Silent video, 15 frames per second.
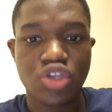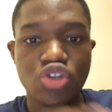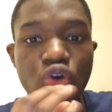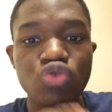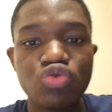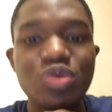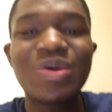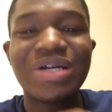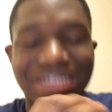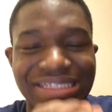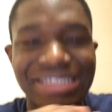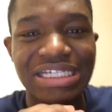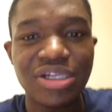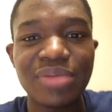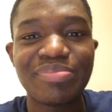Don't we want to
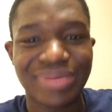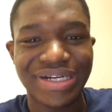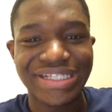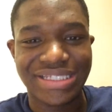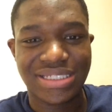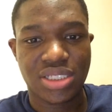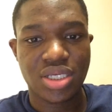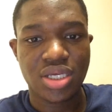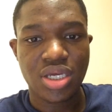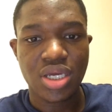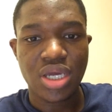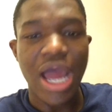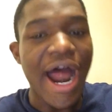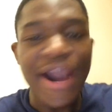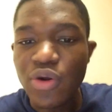celebrate?
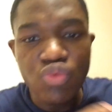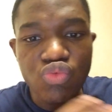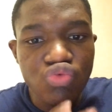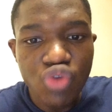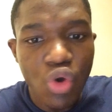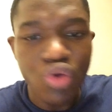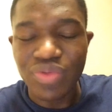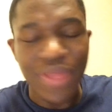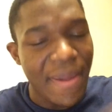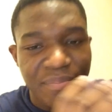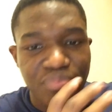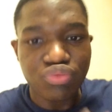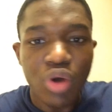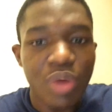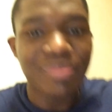I don't know their
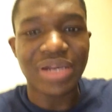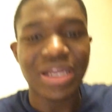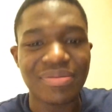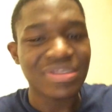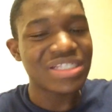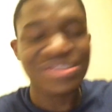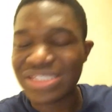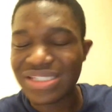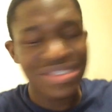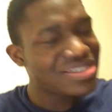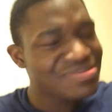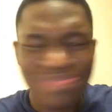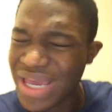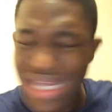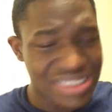problem, it's
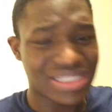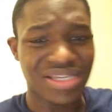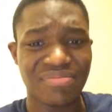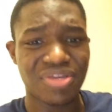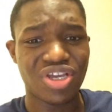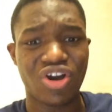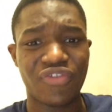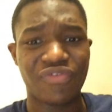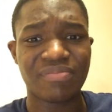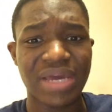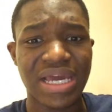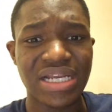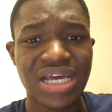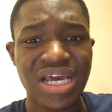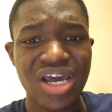pissing me off,
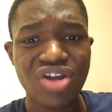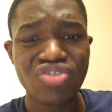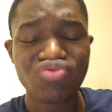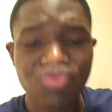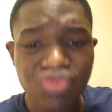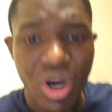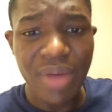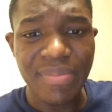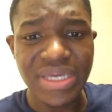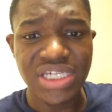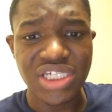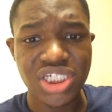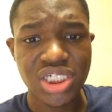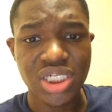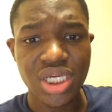man.
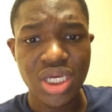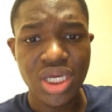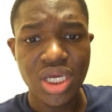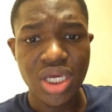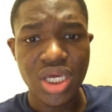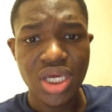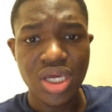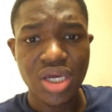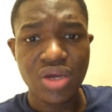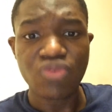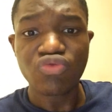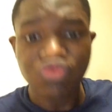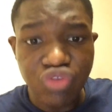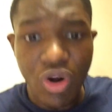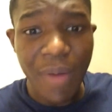Rubbish,
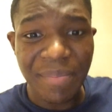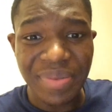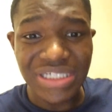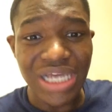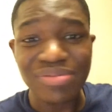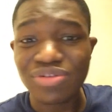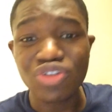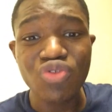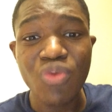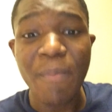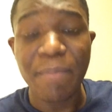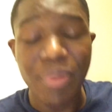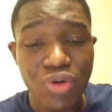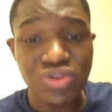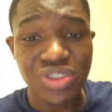absolute
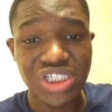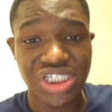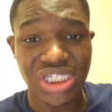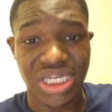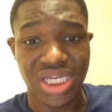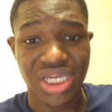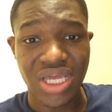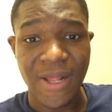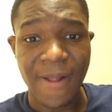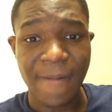bullshit.